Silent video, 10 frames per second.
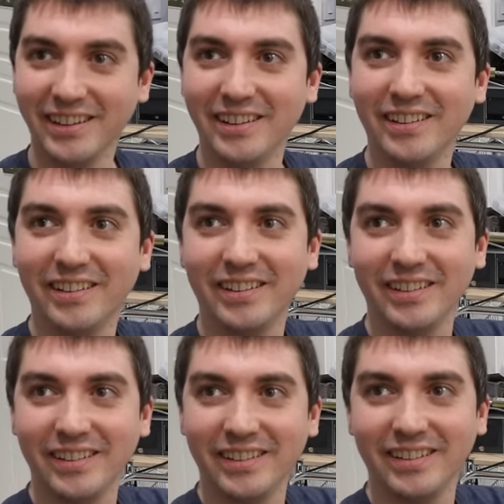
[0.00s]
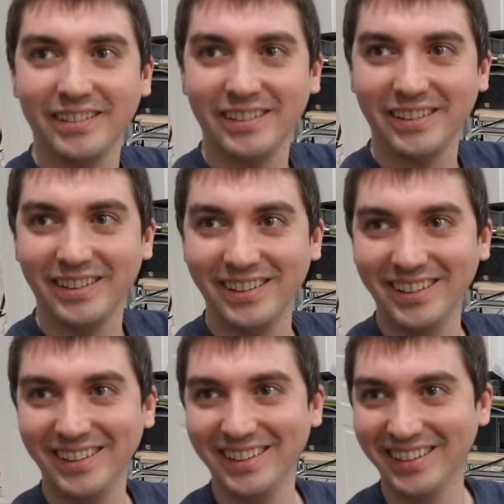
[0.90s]
Oh,
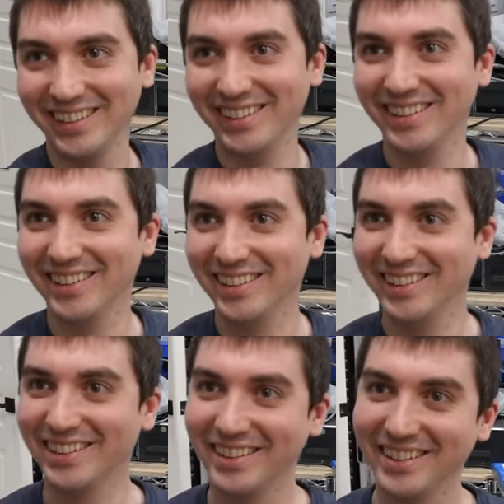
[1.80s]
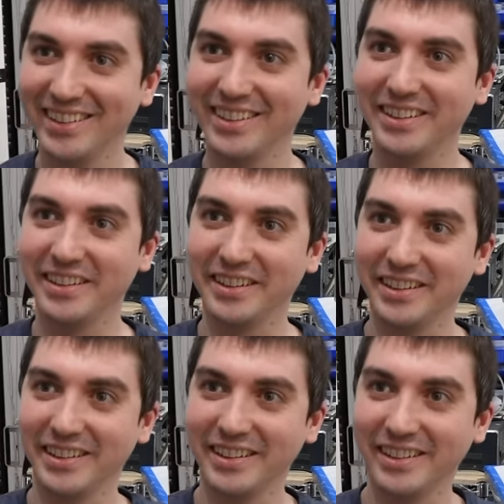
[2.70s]
because we have to say it
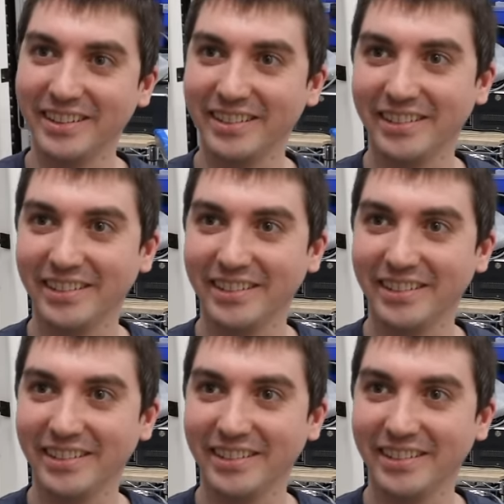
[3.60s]
takes